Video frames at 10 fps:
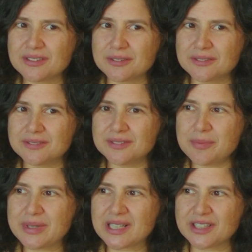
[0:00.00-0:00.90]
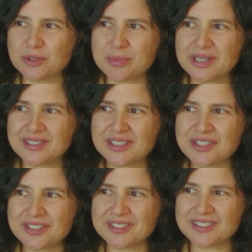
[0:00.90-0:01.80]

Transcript: to immediately to pay attention.